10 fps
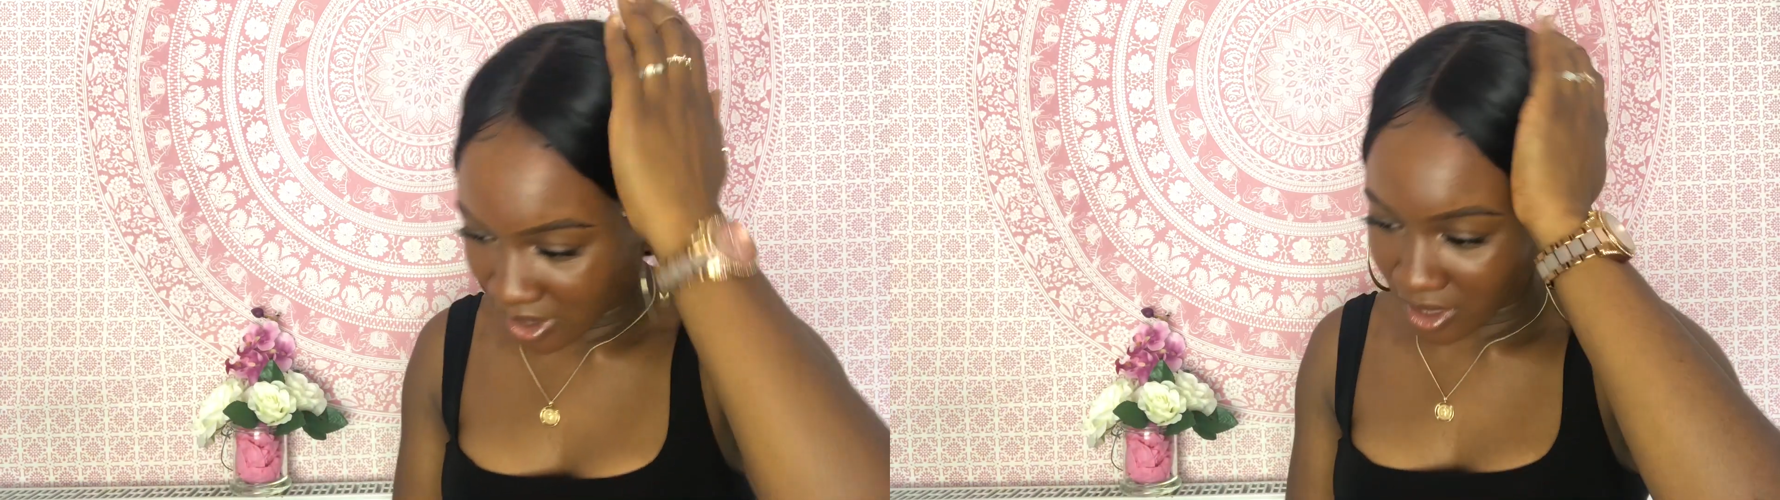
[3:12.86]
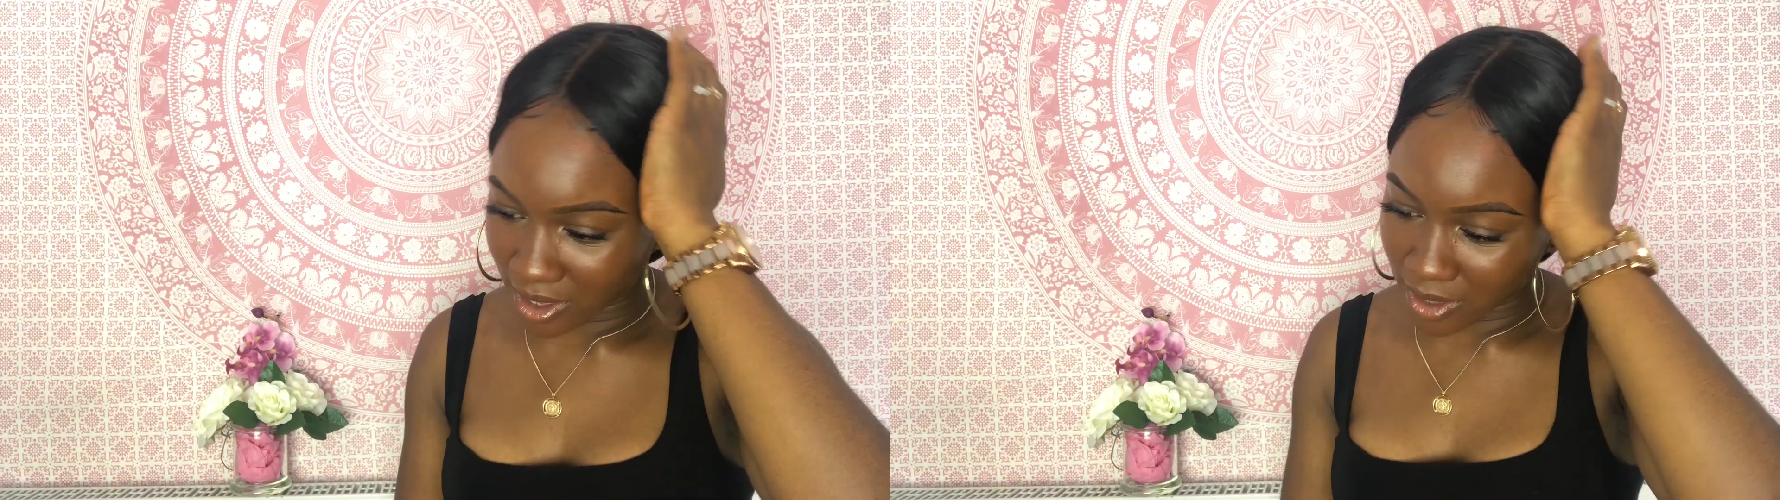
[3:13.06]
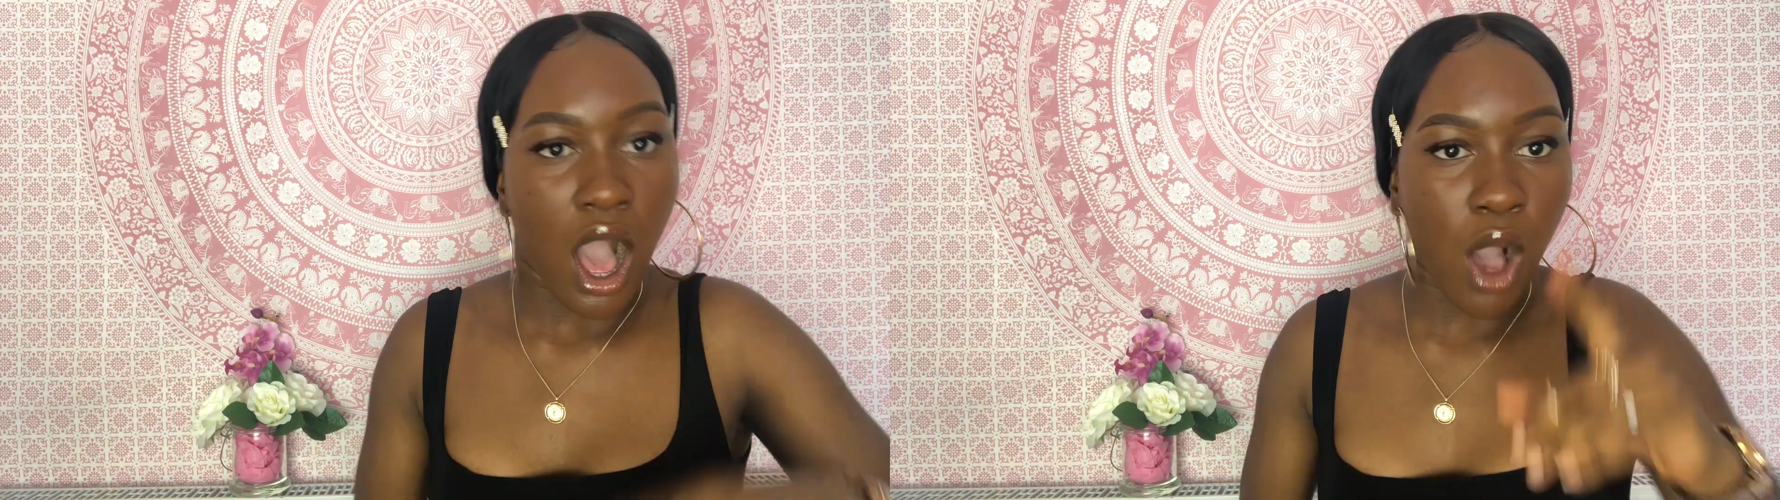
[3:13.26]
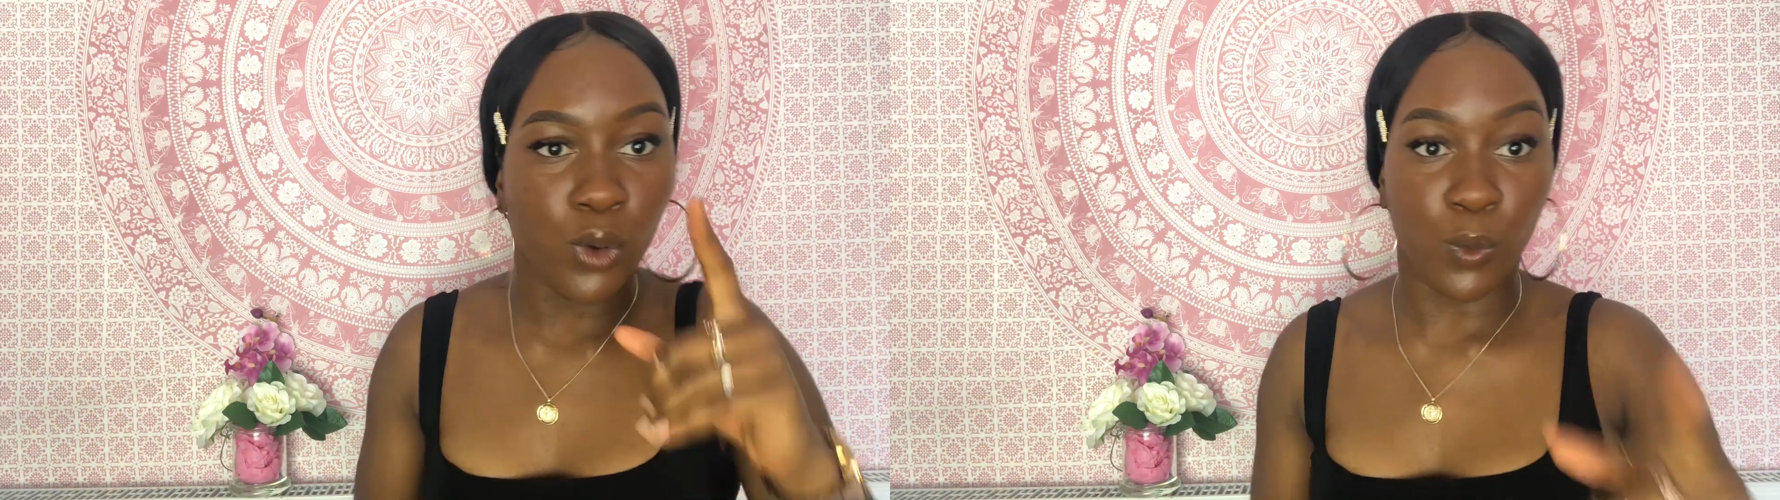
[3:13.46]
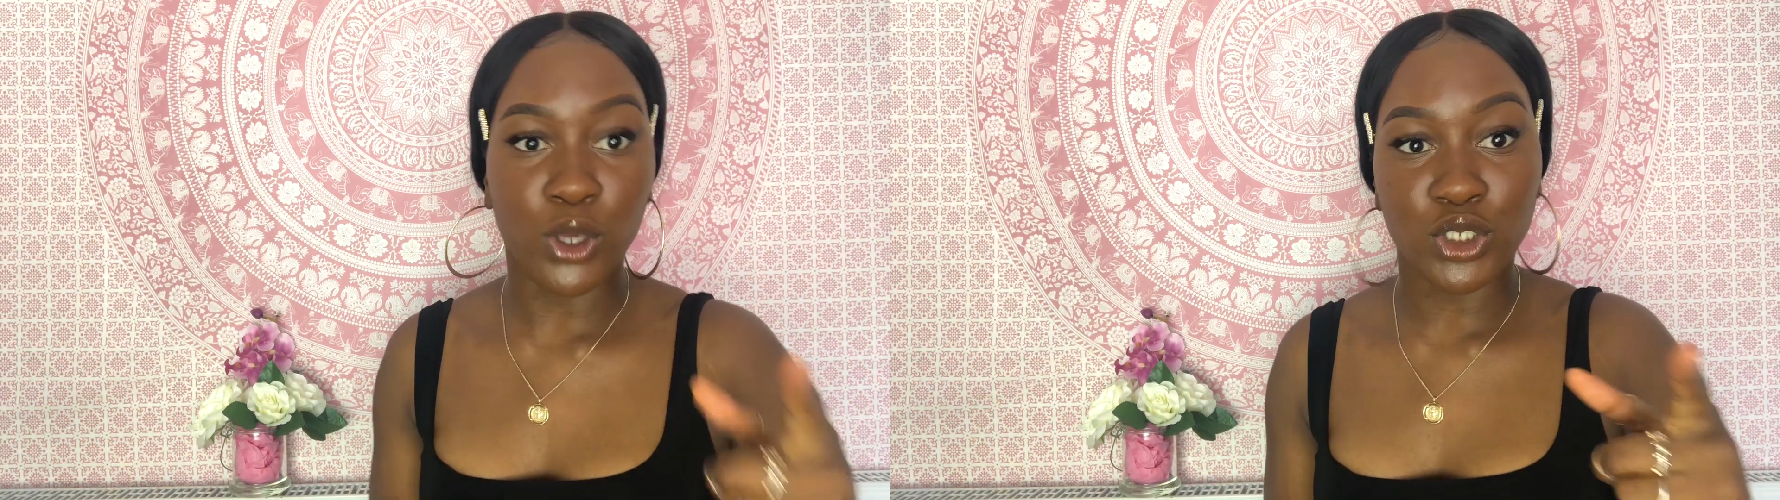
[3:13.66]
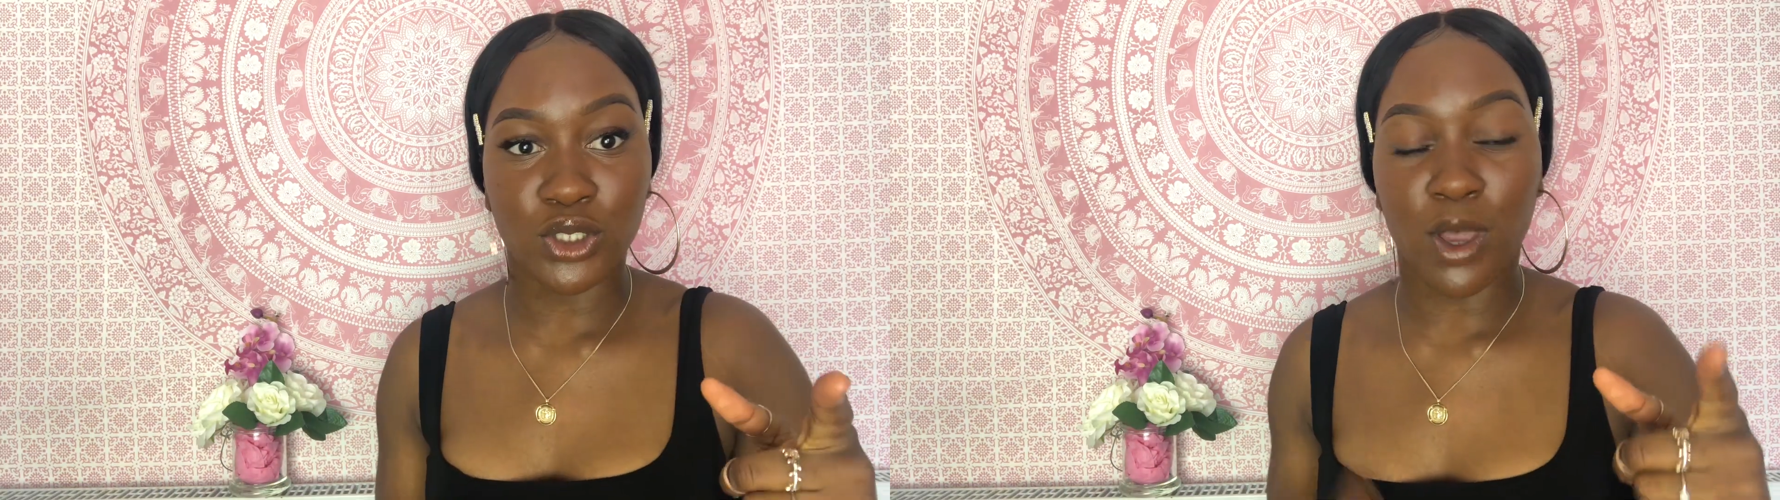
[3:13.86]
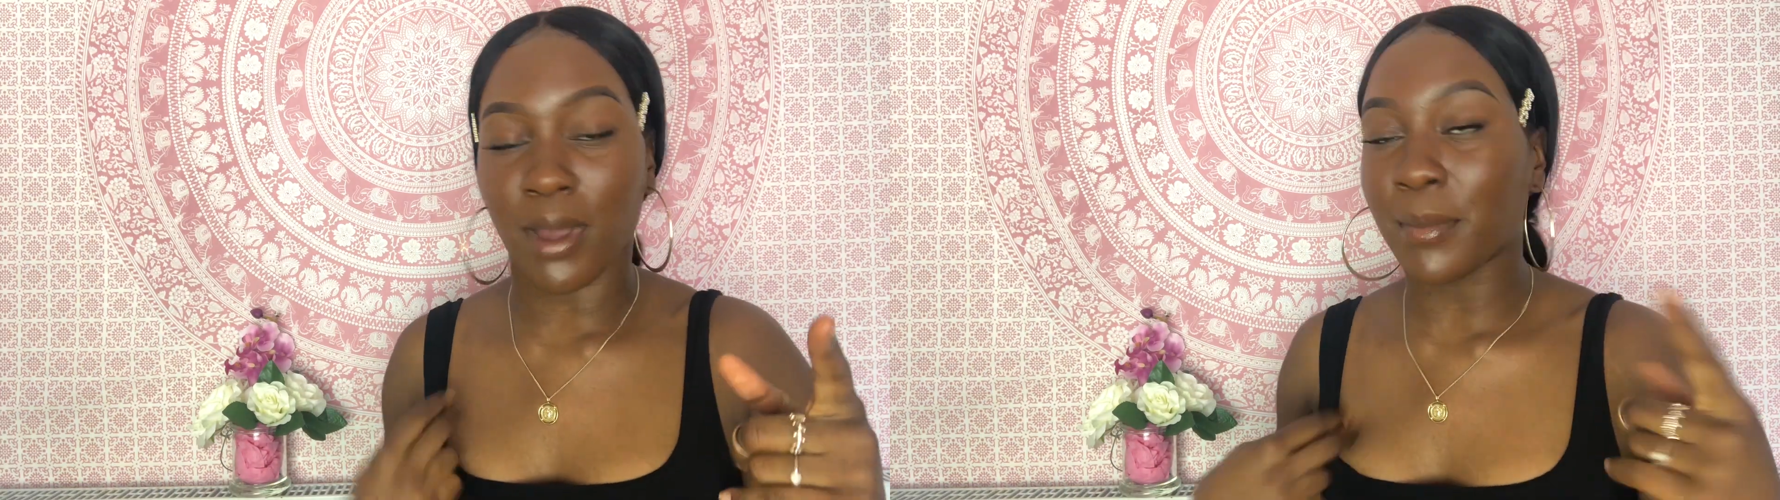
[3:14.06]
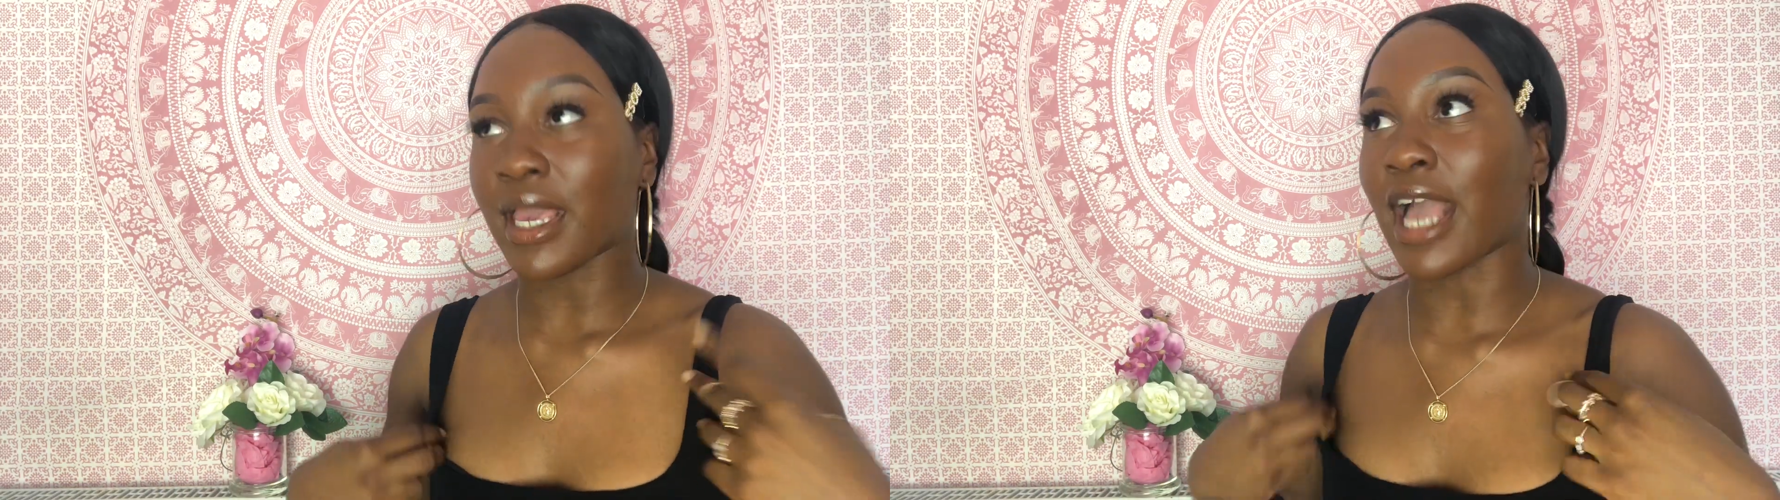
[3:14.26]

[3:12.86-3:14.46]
Uh, what you should know about me,